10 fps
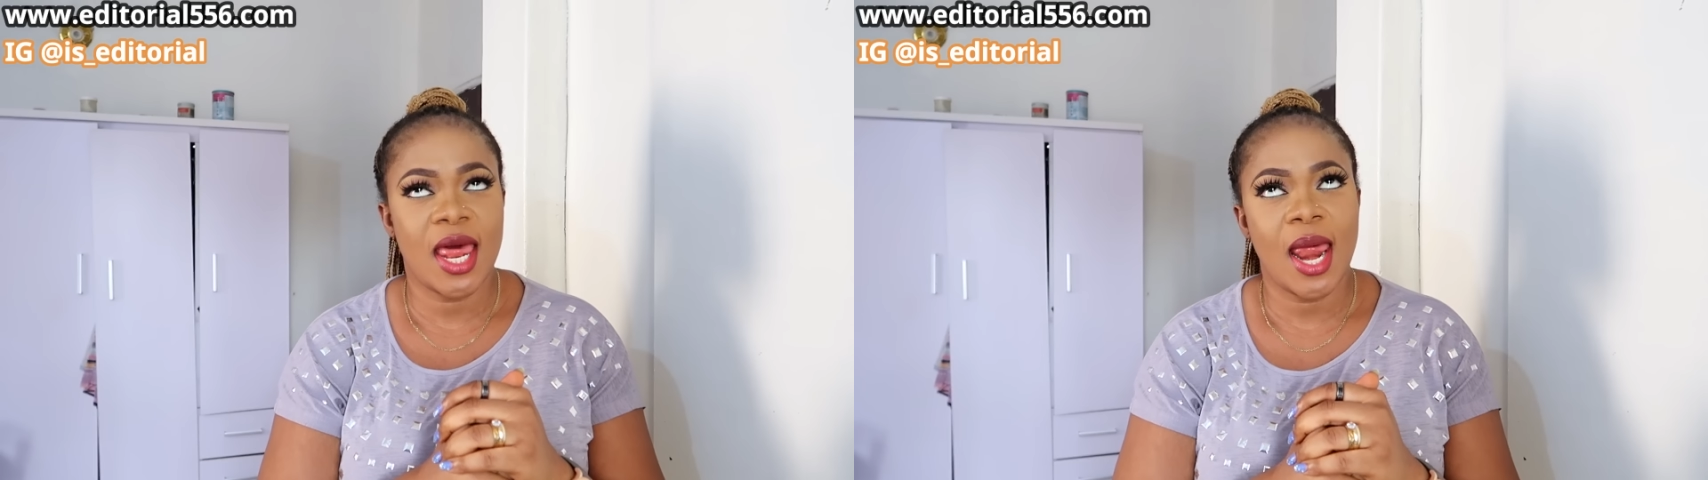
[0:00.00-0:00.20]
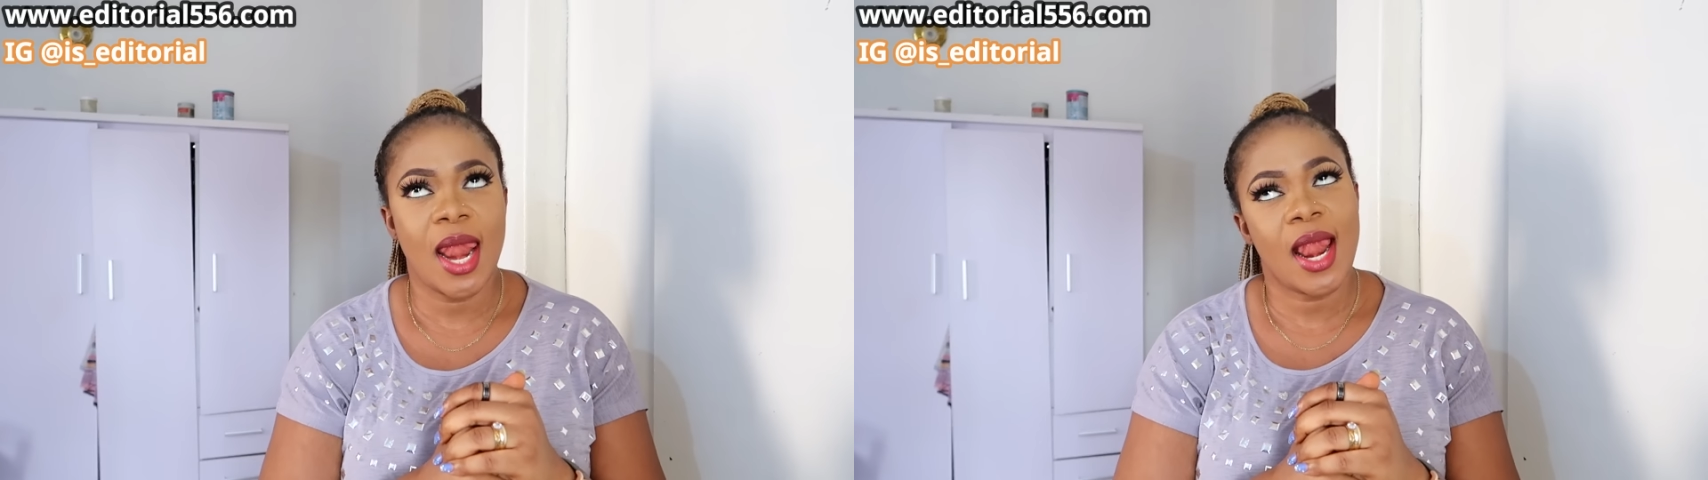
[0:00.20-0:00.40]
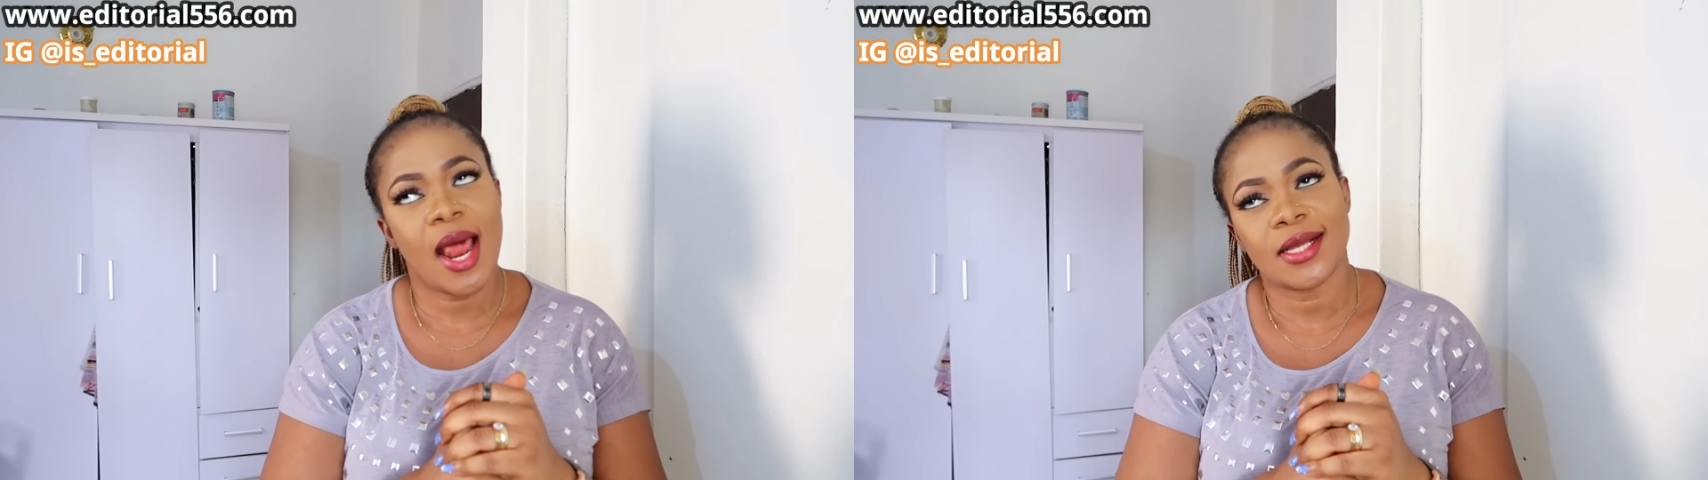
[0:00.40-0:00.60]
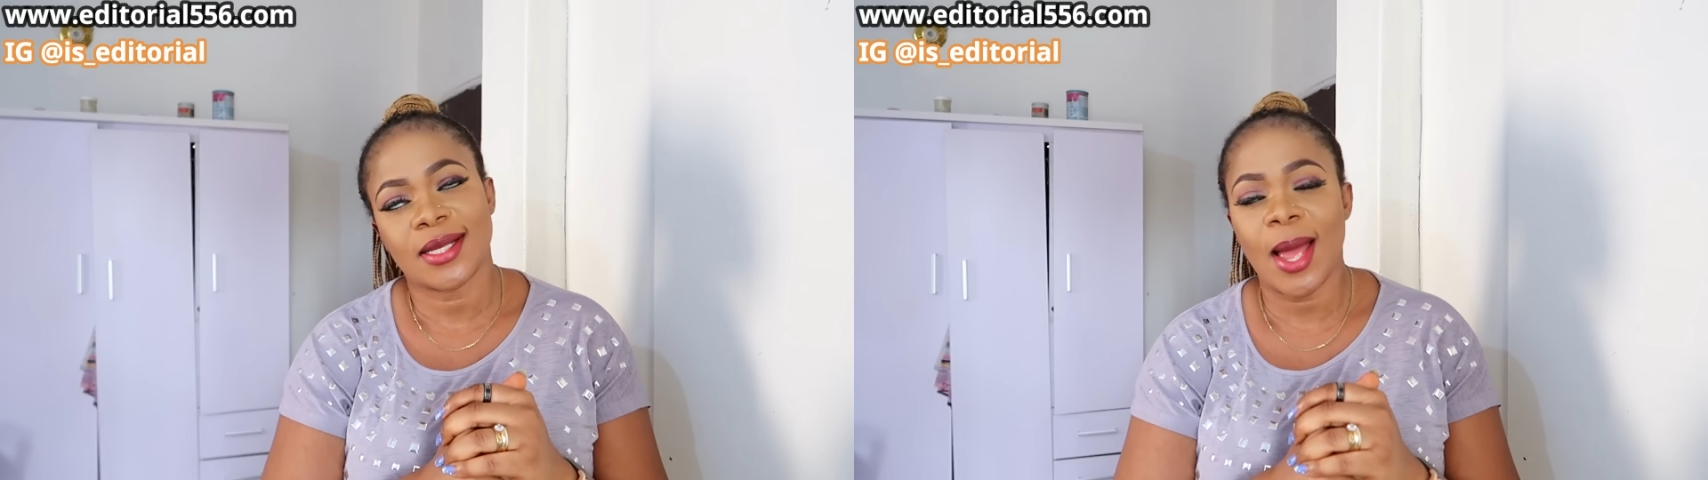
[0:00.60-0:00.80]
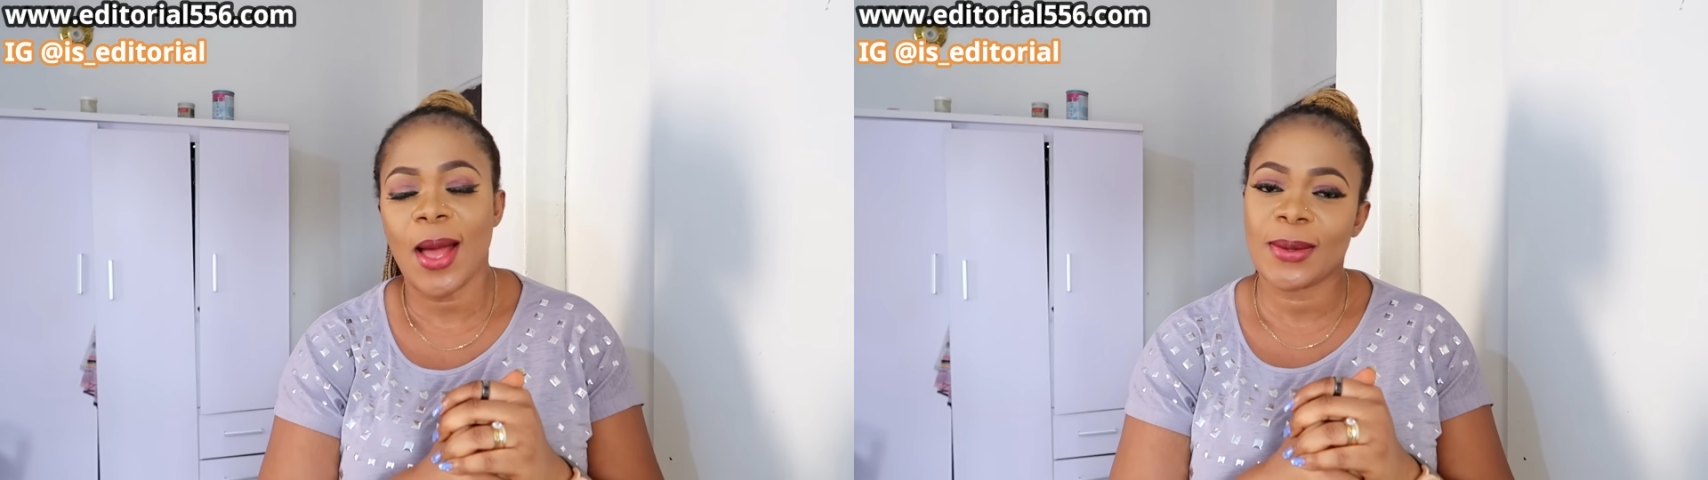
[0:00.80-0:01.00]
then let's
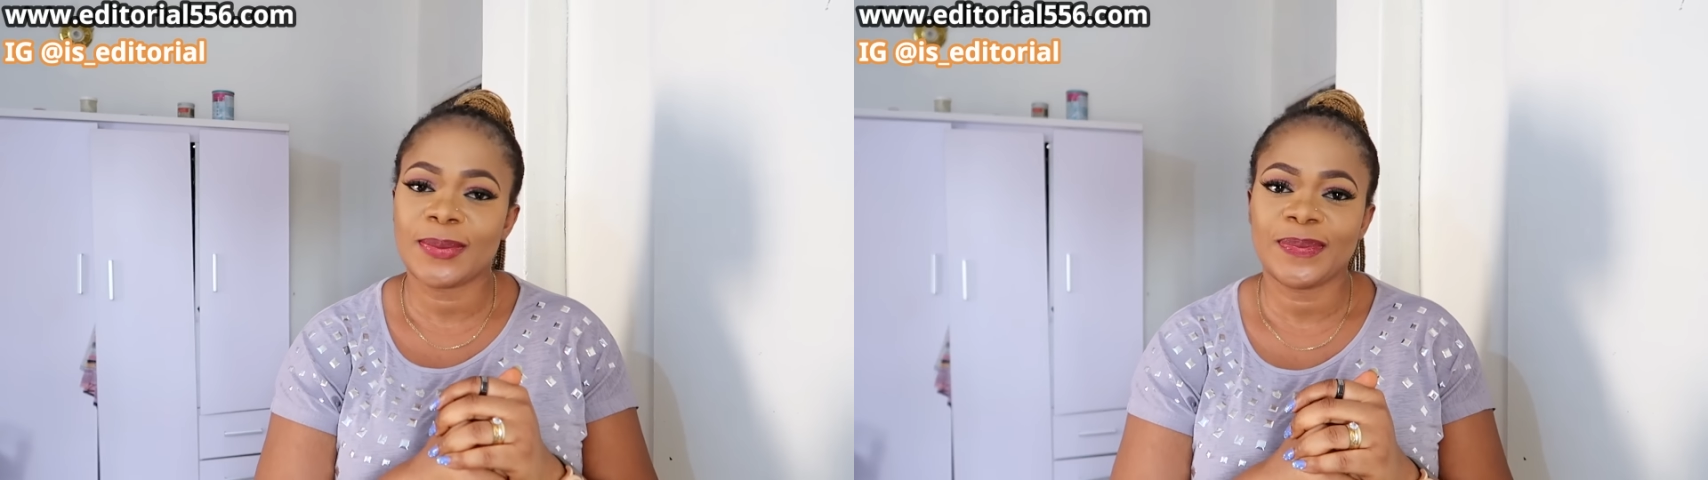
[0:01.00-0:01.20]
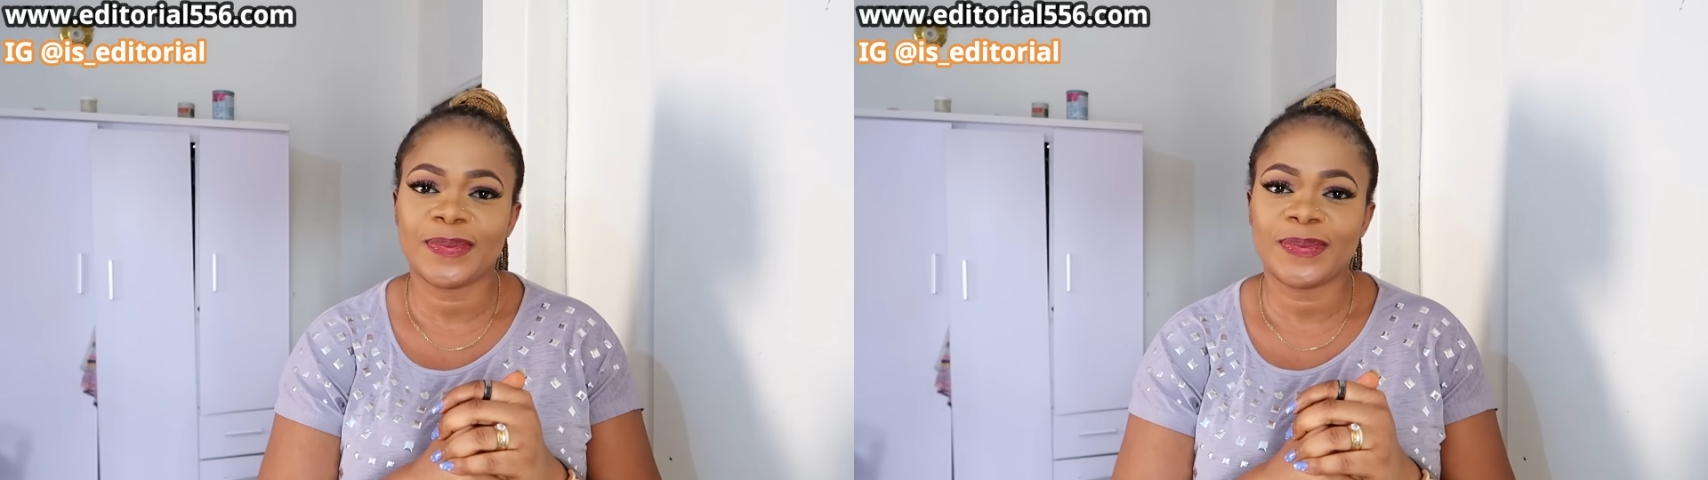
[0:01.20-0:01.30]
go